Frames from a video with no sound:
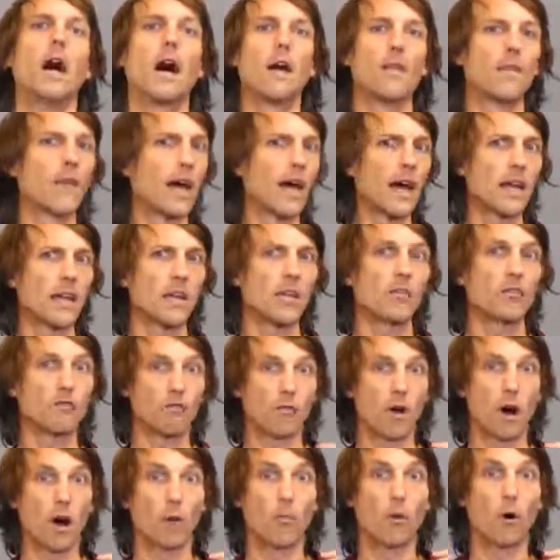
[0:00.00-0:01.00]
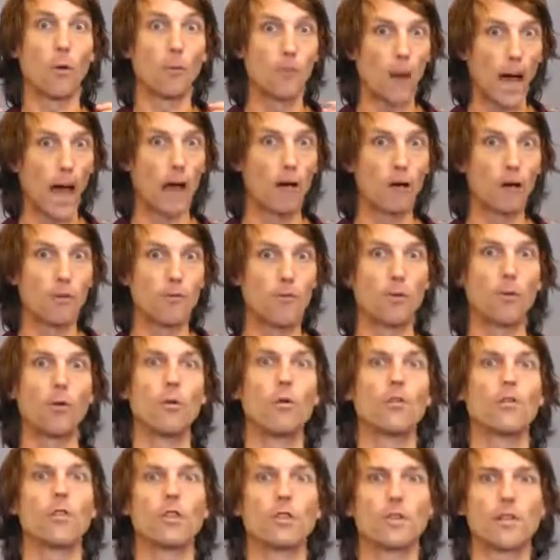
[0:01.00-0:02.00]
And that is far more
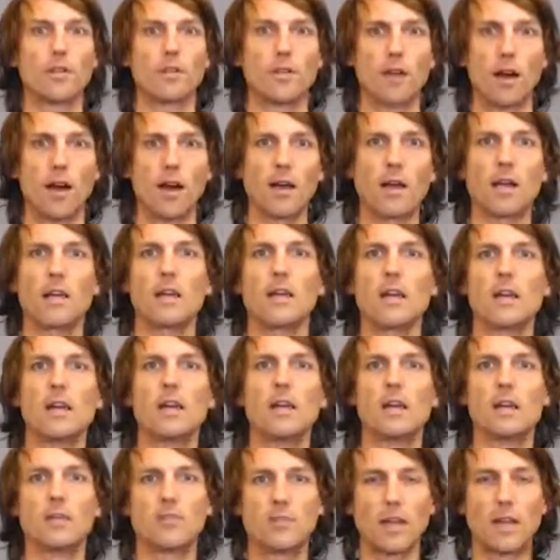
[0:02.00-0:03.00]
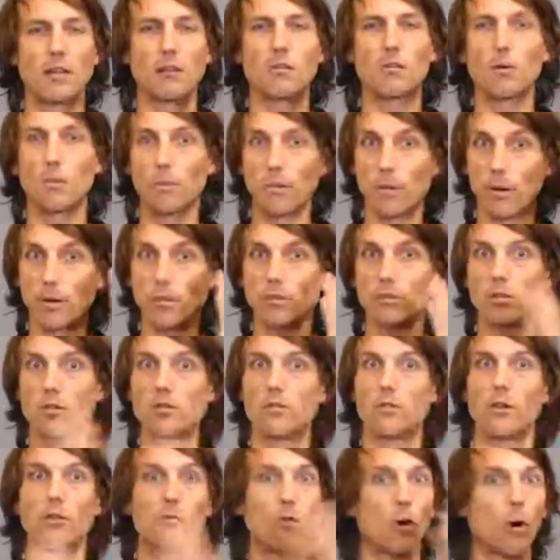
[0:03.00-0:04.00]
powerful than the tiny, gentle
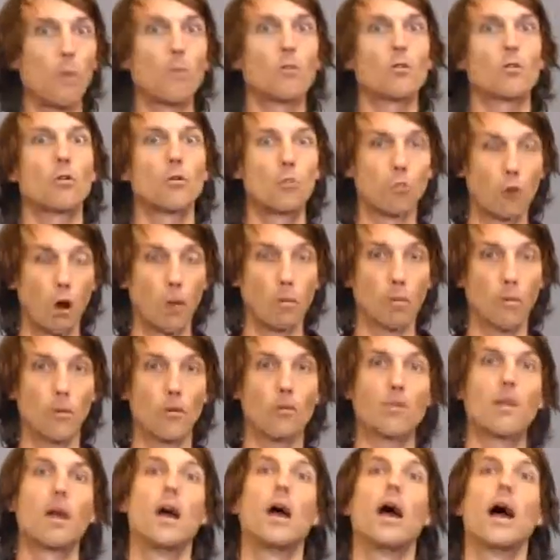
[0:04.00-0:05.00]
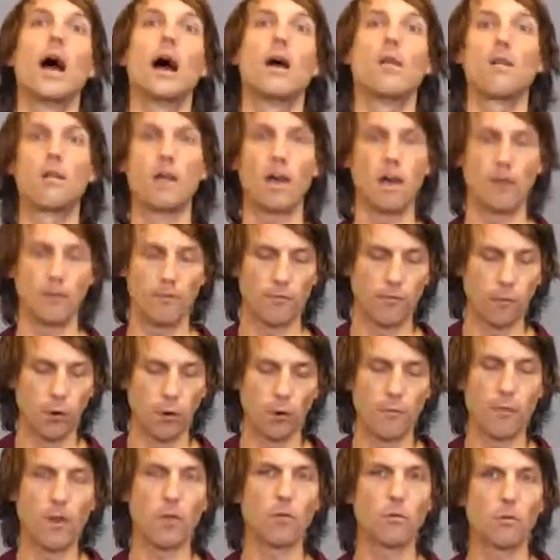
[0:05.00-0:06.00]
pushes of orbital wobbles, and
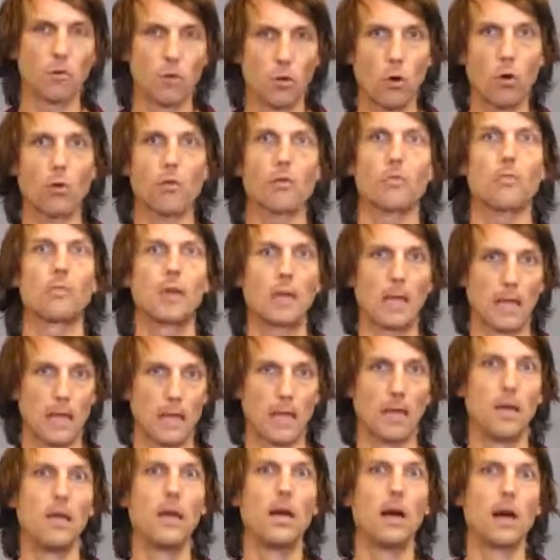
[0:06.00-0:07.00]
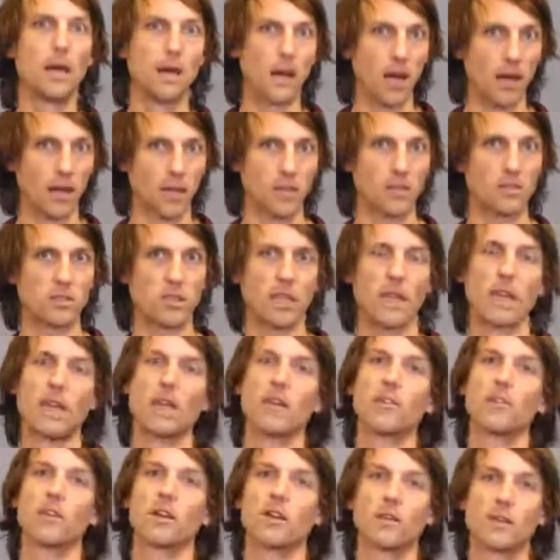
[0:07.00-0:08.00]
therefore there will not be an ice
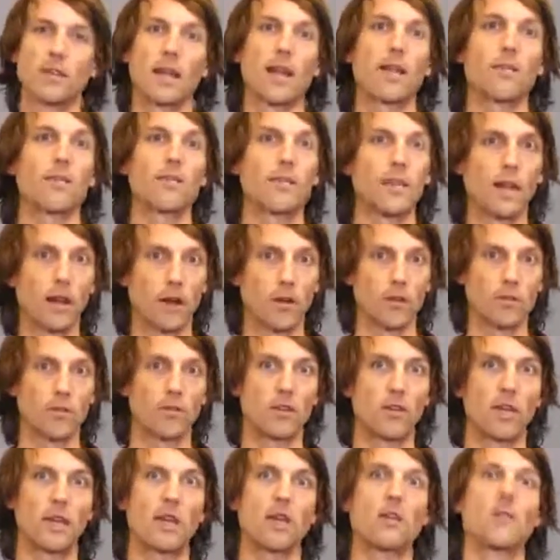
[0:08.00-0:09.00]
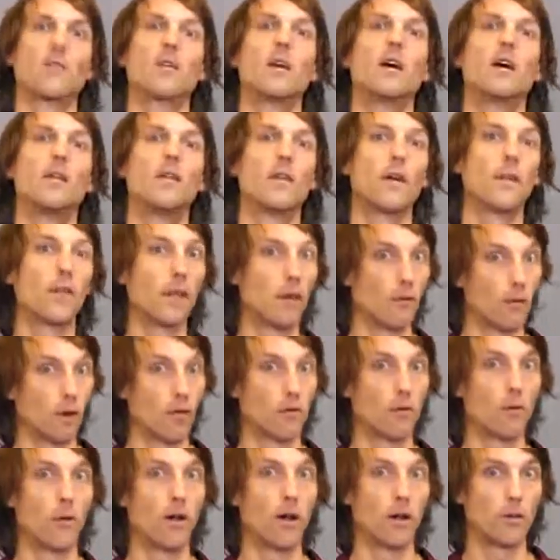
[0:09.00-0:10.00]
age in 10,000 years that there
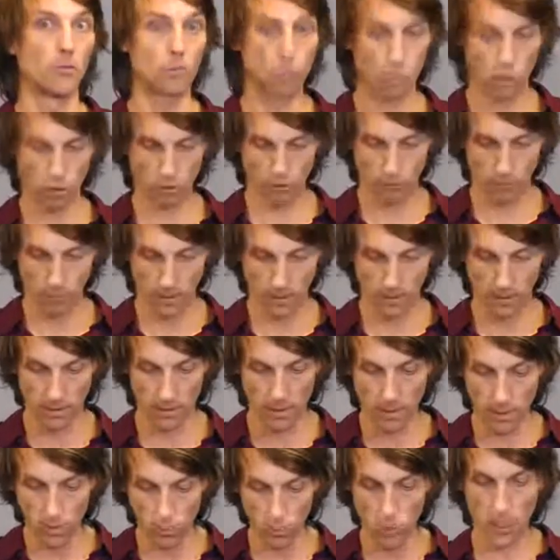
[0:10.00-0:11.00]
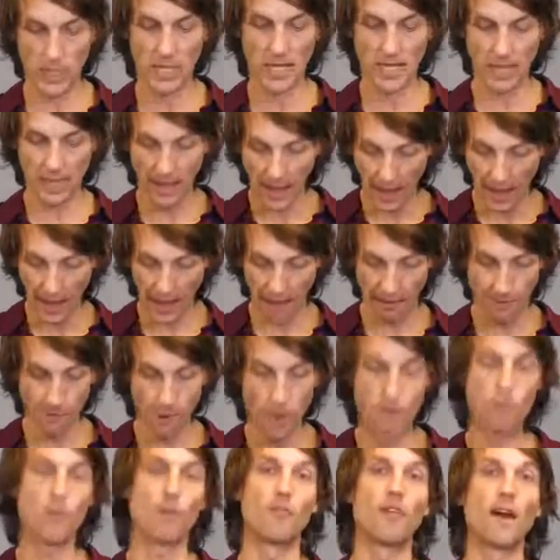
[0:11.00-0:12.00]
otherwise would have been. We
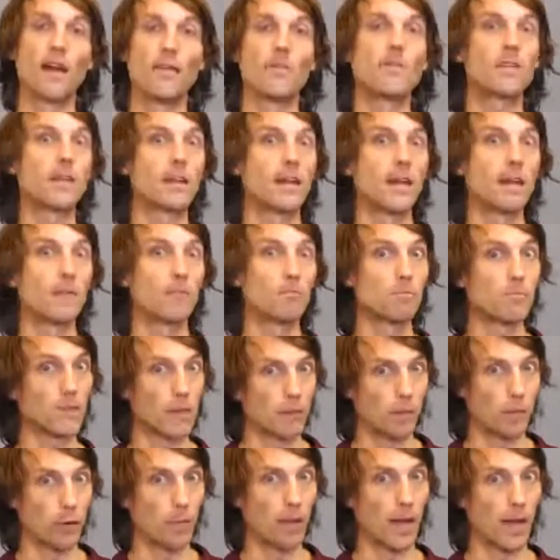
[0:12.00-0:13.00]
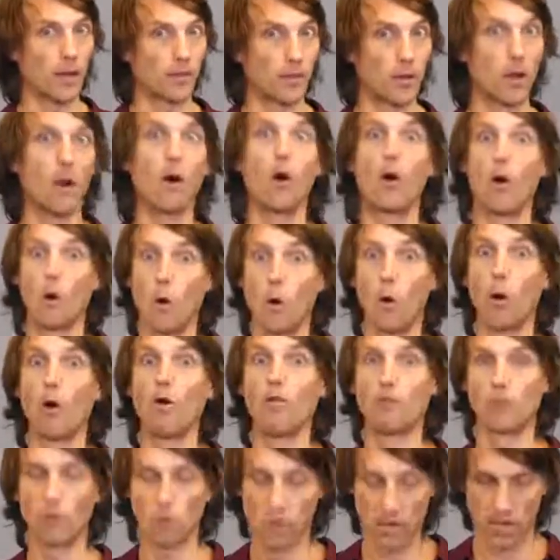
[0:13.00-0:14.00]
have prevented it, for better
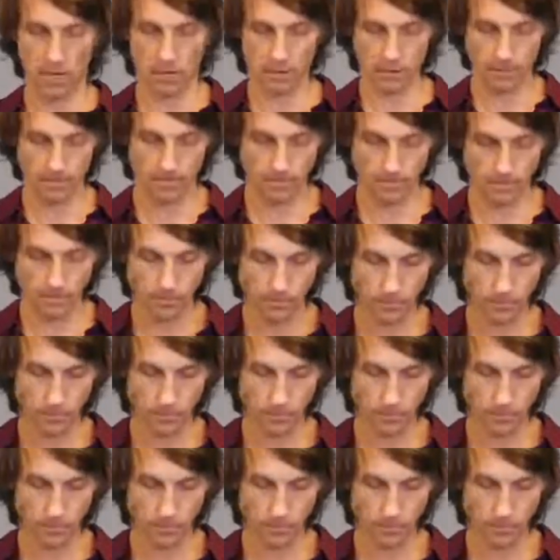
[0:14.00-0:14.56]
or for worse.